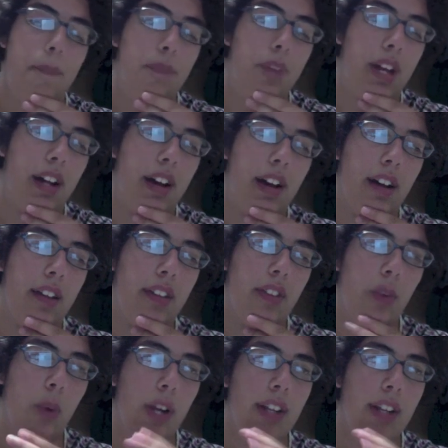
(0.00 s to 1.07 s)
But uh,
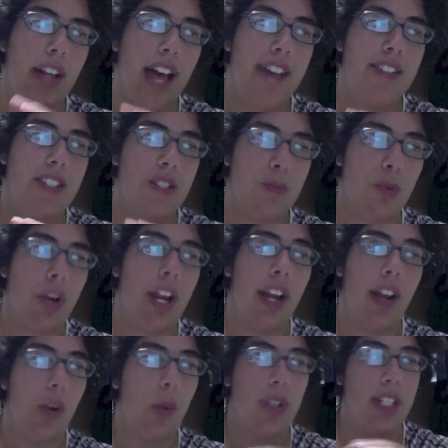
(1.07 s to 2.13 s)
the one last
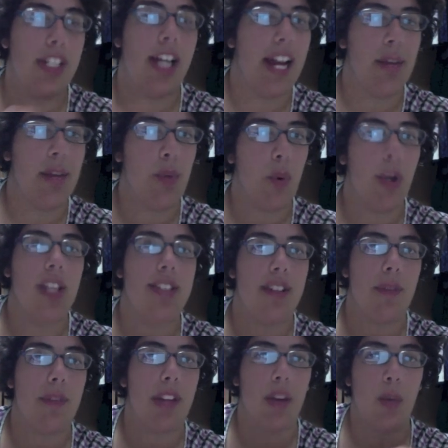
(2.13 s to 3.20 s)
spring was a 9
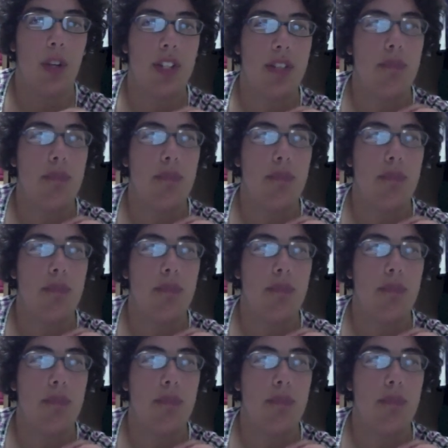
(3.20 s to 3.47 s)
point something,